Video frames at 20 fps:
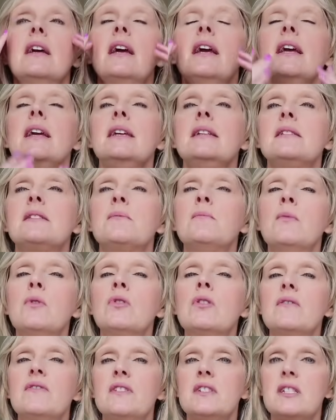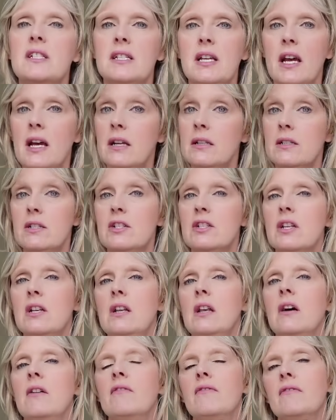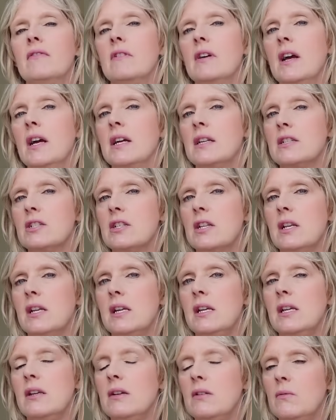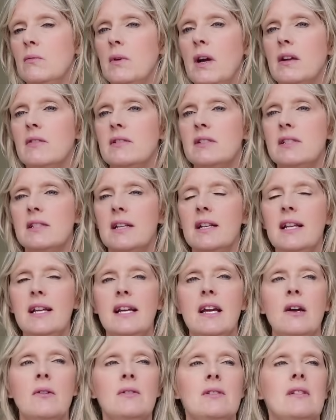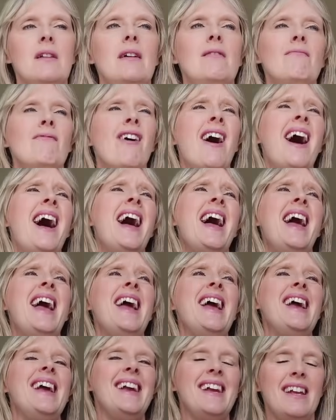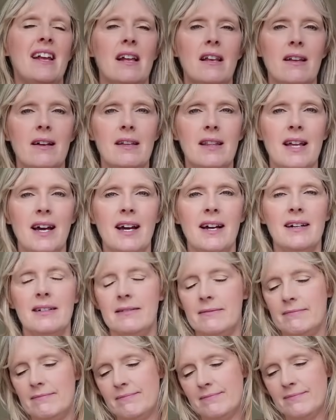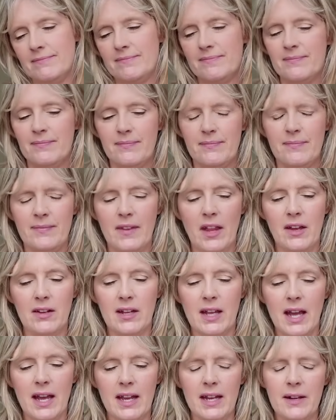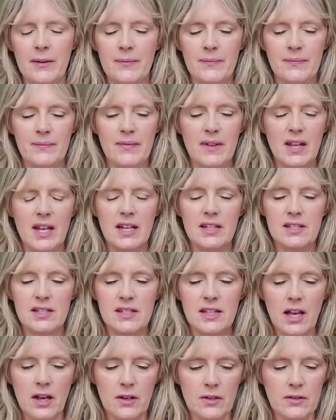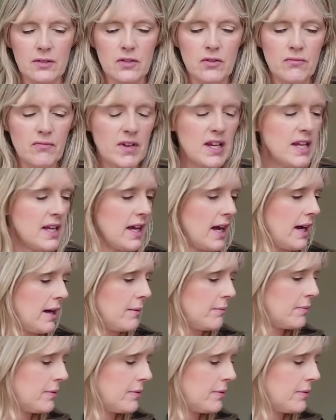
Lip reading: It's more of a detached love, actually, whereas the Leo is like, way, like that. Okay, so to recap.